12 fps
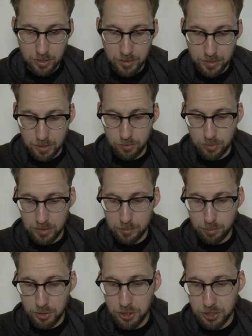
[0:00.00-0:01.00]
I, I really
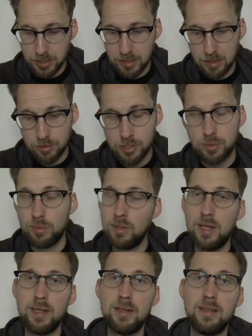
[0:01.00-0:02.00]
appreciate. I also
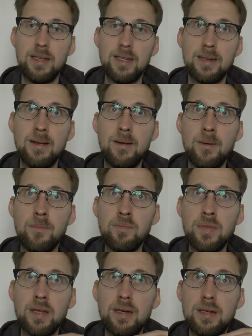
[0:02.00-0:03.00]
like that
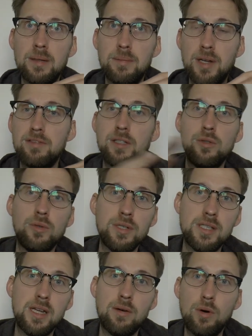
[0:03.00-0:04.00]
um, Nahvalur
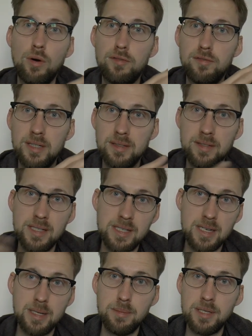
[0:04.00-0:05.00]
is now offering
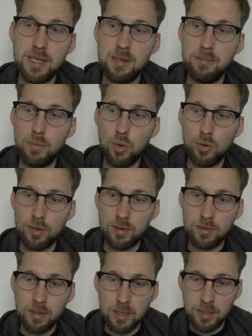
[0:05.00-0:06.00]
these nibs in
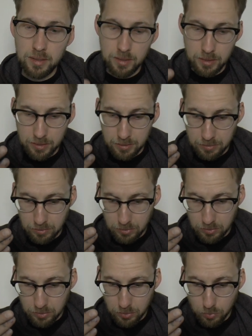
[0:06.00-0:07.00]
more uh,
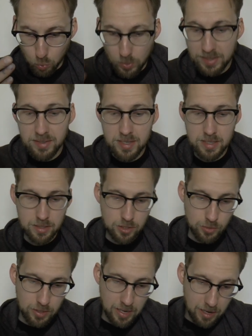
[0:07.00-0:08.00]
widths,
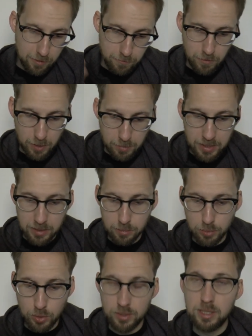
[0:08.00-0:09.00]
so you have fine,
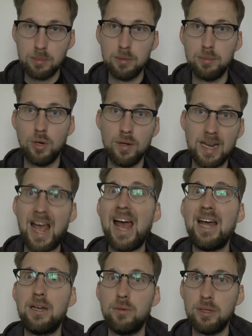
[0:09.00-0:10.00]
medium, broad, double broad,
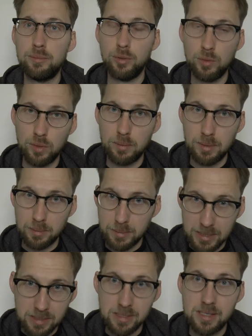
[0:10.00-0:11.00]
and a one point one
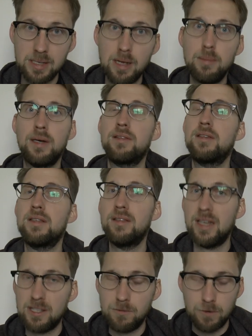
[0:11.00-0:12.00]
millimeter stub. I think
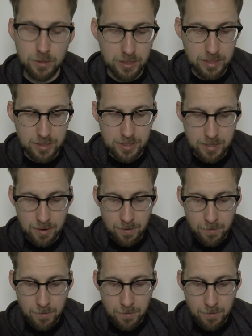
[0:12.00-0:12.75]
that's very nice.